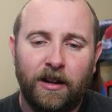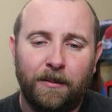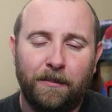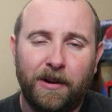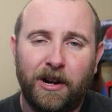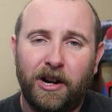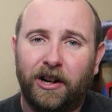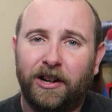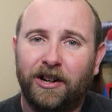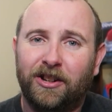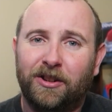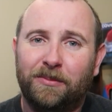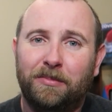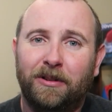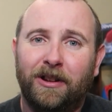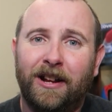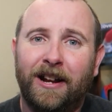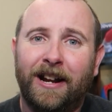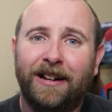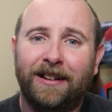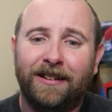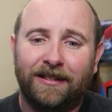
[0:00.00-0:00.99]
Americans
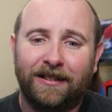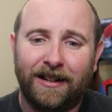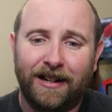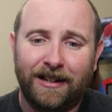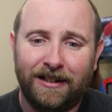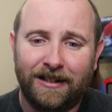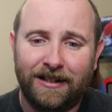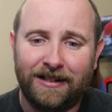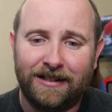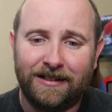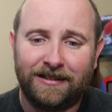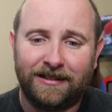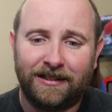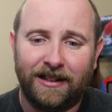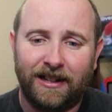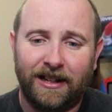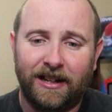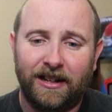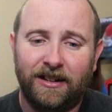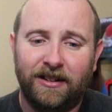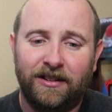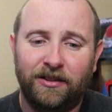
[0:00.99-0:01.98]
blindsided, he
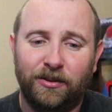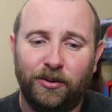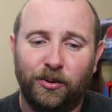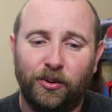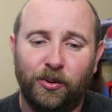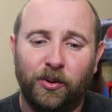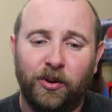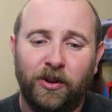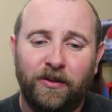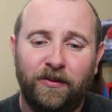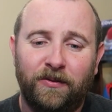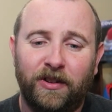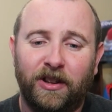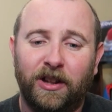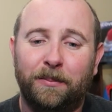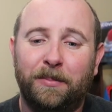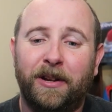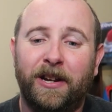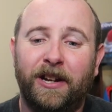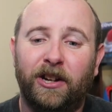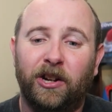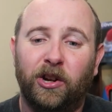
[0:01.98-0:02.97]
said, to
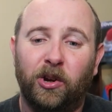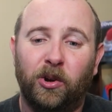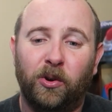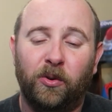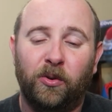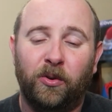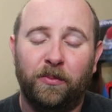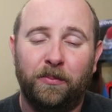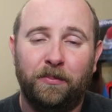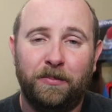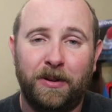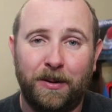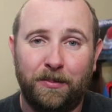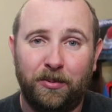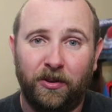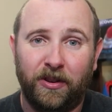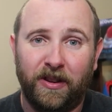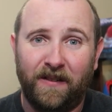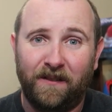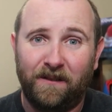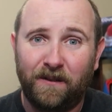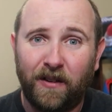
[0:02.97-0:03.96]
Filipino
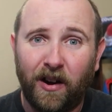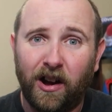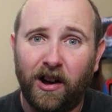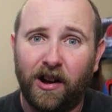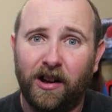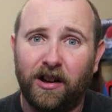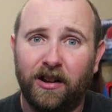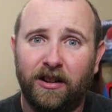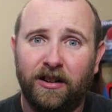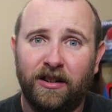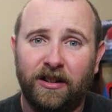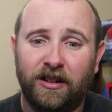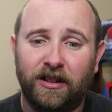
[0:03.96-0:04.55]
people that fought.